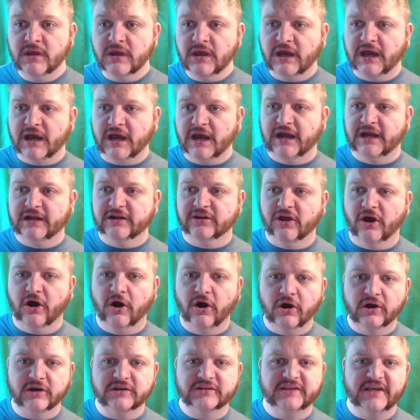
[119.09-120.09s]
and the
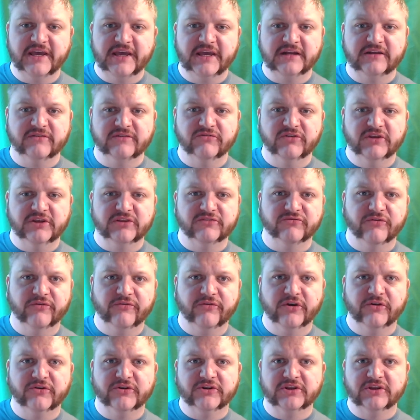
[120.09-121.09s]
hogshead is
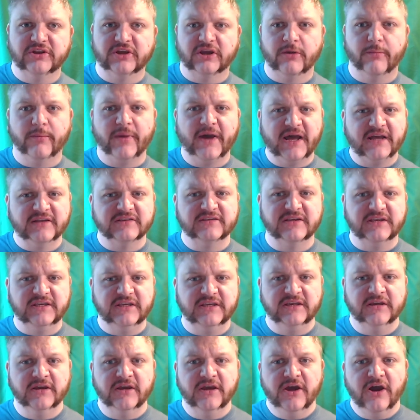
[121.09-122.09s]
referring to the
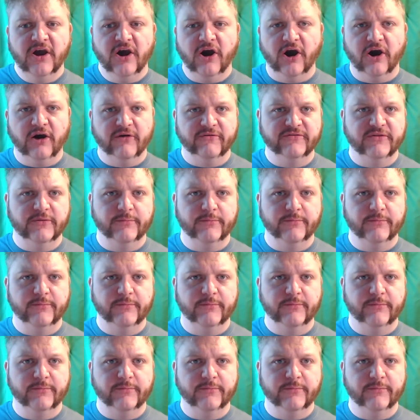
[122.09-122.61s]
capacity of the